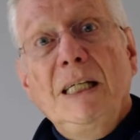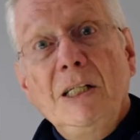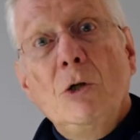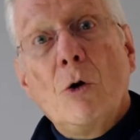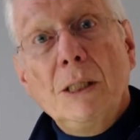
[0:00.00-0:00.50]

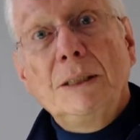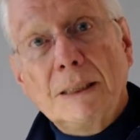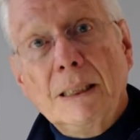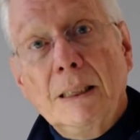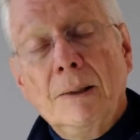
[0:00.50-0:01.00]

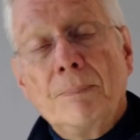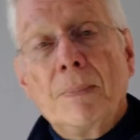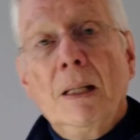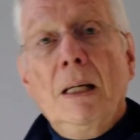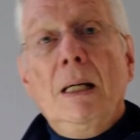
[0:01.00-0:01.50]
noisy.
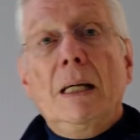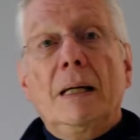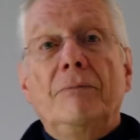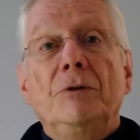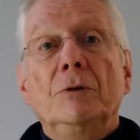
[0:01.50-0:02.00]

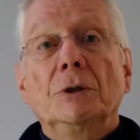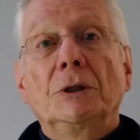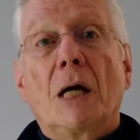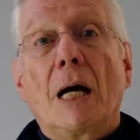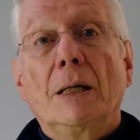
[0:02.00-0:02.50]
If you
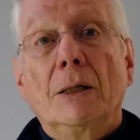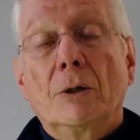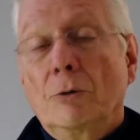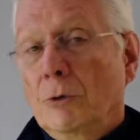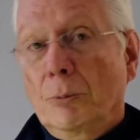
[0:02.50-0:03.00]
assign
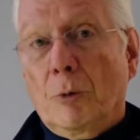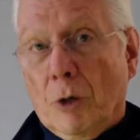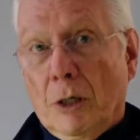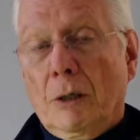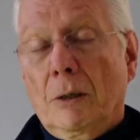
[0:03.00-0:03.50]
group
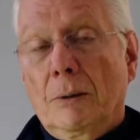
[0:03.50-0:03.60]
work,